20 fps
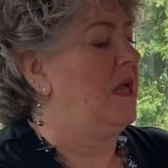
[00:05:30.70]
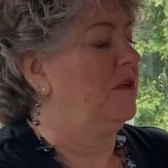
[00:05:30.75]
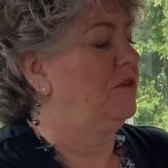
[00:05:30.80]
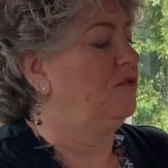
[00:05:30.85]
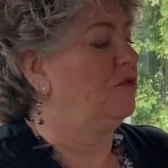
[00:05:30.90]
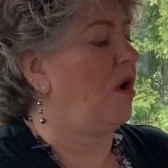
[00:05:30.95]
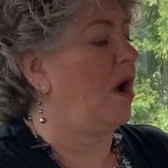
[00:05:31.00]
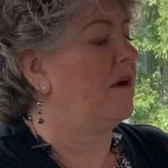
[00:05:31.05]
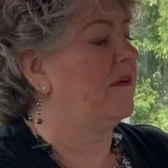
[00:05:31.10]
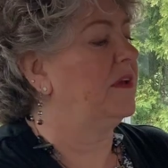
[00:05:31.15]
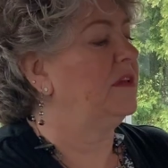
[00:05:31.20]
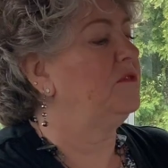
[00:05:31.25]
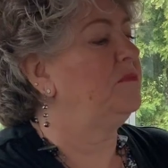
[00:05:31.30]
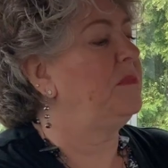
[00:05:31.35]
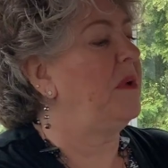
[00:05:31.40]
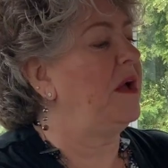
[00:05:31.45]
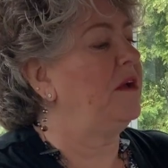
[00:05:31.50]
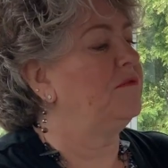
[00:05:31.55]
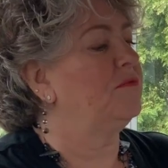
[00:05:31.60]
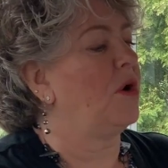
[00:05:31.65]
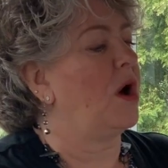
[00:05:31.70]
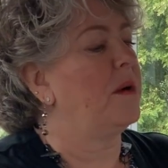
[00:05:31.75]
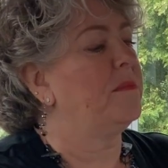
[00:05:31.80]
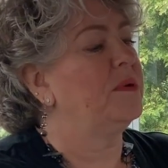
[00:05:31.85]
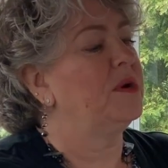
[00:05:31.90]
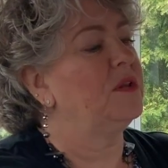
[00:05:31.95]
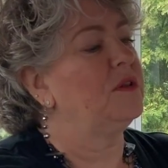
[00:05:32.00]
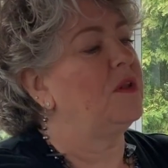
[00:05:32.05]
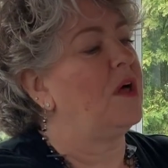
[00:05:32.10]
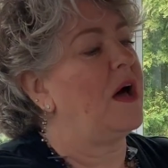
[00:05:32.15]
Drawings by
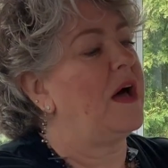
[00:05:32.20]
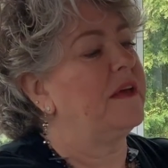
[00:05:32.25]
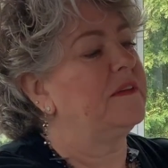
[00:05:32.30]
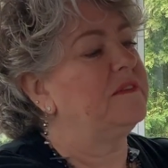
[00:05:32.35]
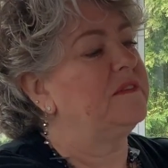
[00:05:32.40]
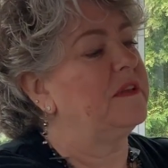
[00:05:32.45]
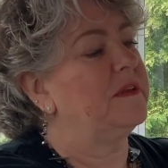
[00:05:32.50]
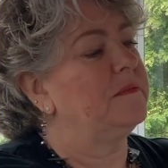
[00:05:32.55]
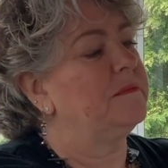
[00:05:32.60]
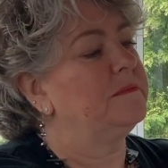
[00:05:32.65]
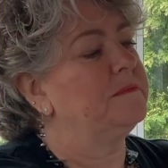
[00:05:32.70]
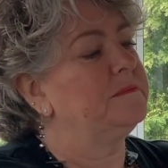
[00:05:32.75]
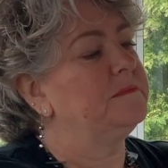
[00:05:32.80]
Robert Lawson.